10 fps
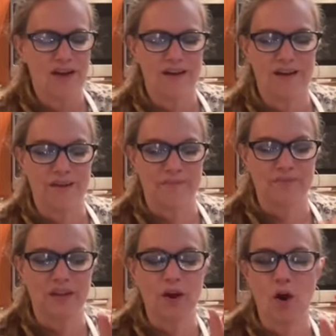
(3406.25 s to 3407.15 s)

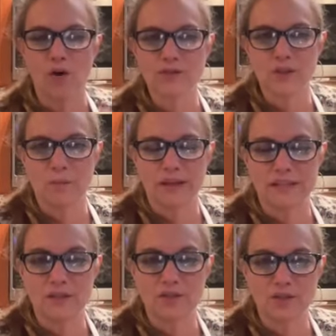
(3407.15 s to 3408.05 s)
It also
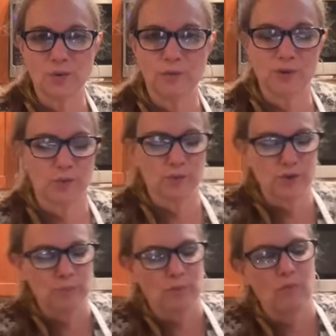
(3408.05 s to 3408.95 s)
makes it super, super,
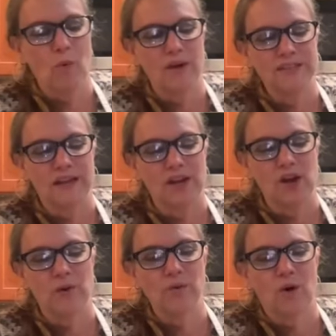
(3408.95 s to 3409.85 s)
super moist. I
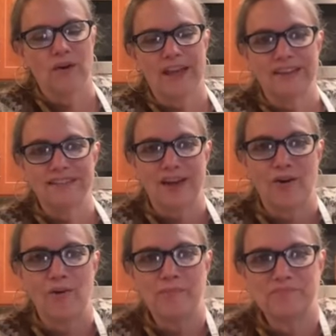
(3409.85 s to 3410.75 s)
know you all can't
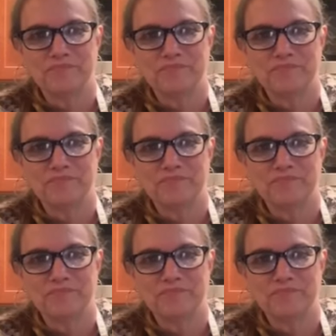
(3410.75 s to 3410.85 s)
tell